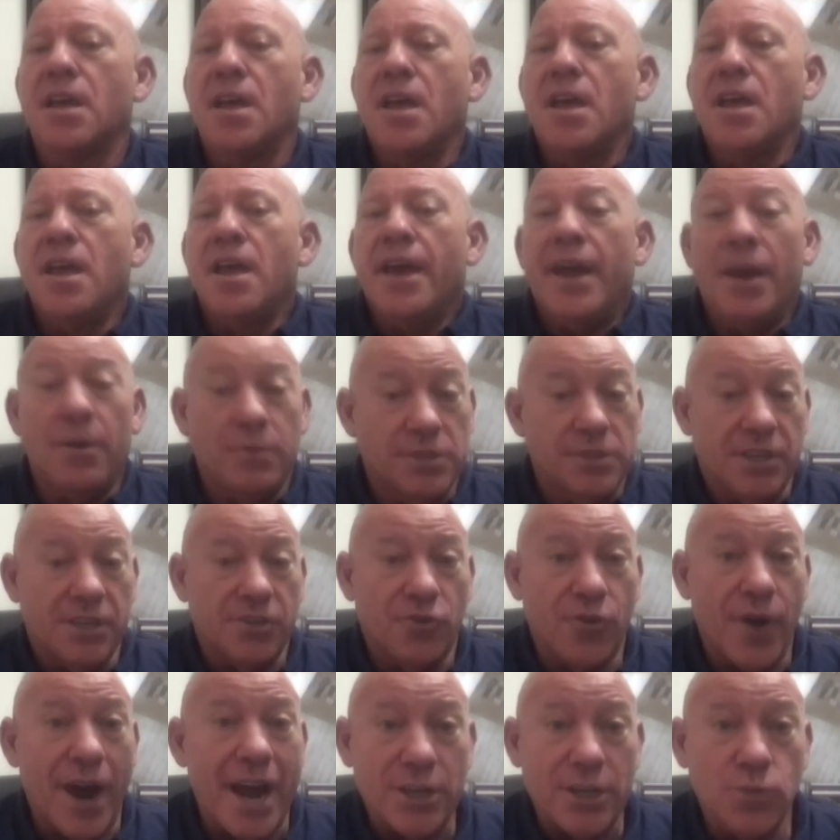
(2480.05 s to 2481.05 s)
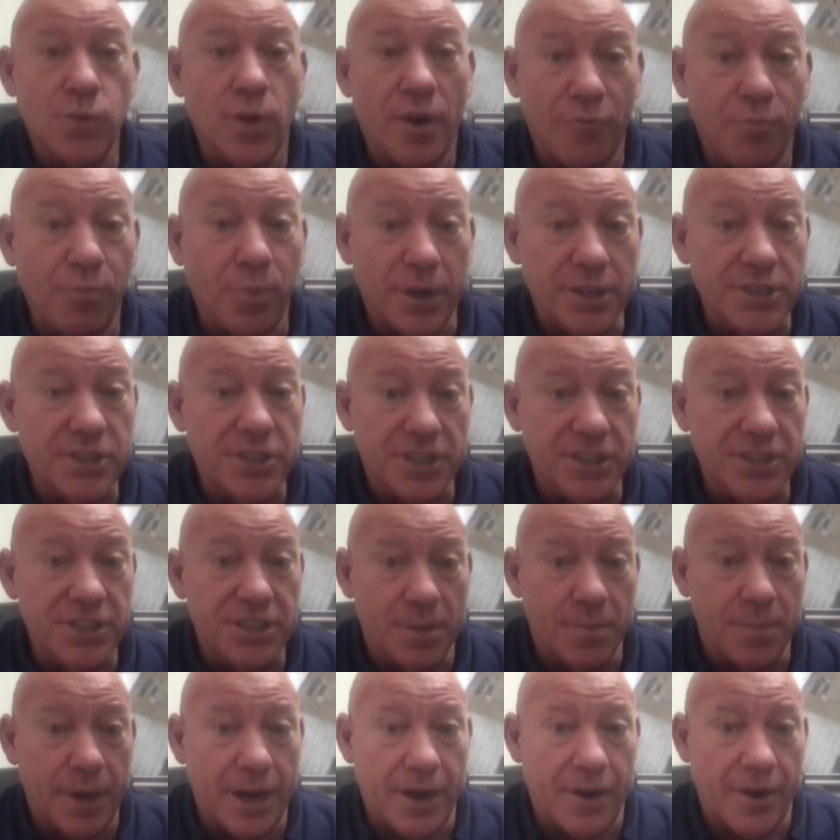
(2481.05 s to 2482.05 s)
He was a graduate of Princeton
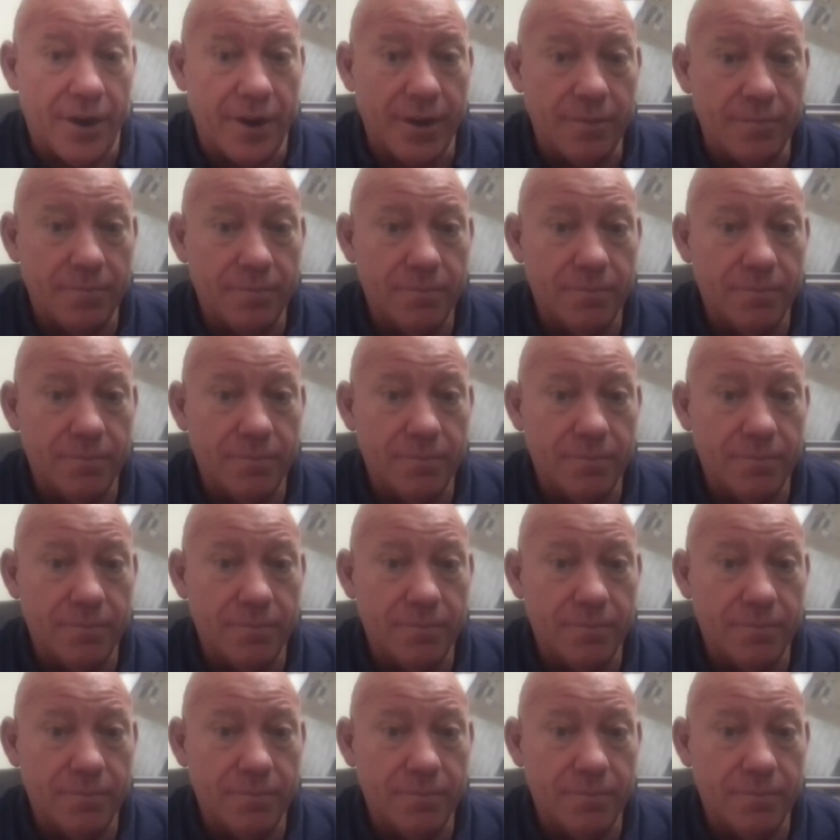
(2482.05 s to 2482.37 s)
Seminary,